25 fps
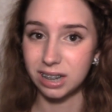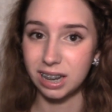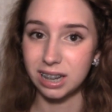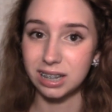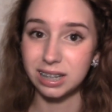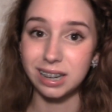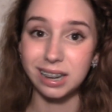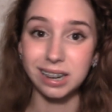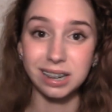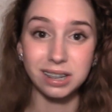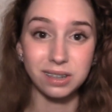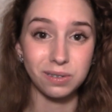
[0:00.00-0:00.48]

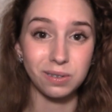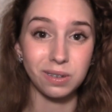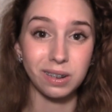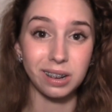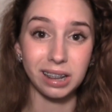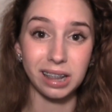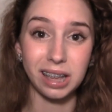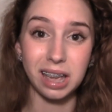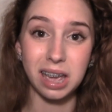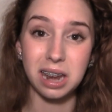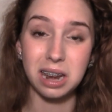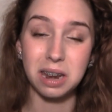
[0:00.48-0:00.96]
because it is
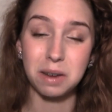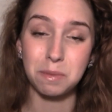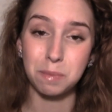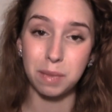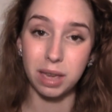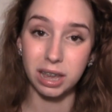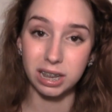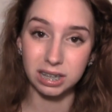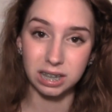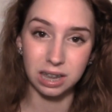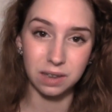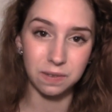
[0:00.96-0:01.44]
really an
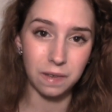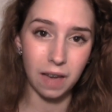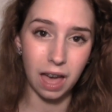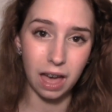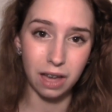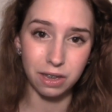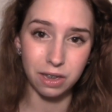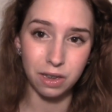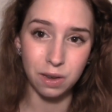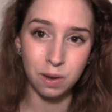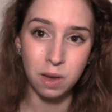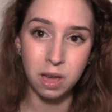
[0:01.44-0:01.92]
amazing
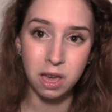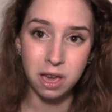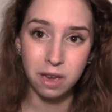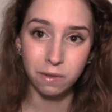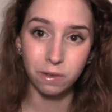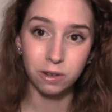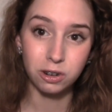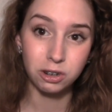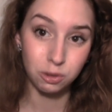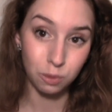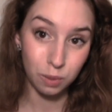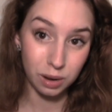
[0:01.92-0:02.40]
value
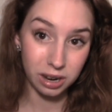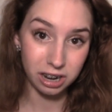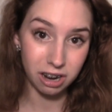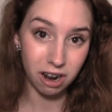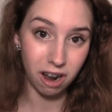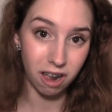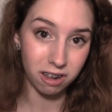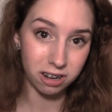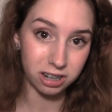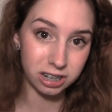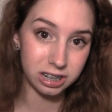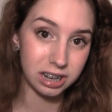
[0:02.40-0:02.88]
for
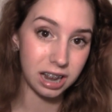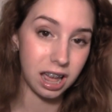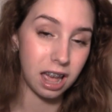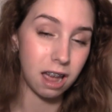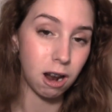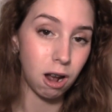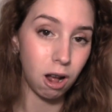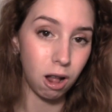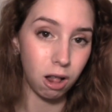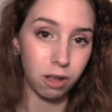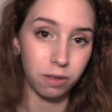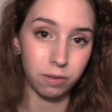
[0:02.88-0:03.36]
$20 to
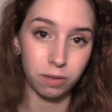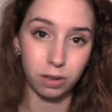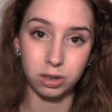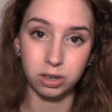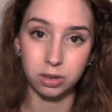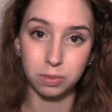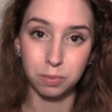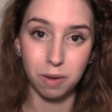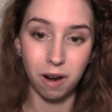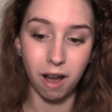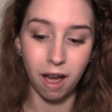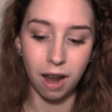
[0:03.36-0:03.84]
get all of
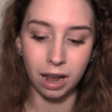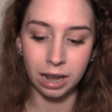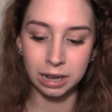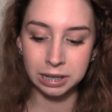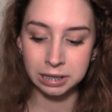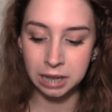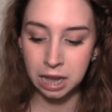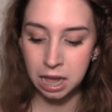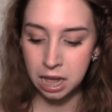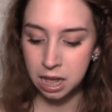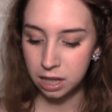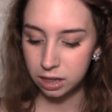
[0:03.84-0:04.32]
those
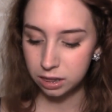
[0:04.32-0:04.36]
products.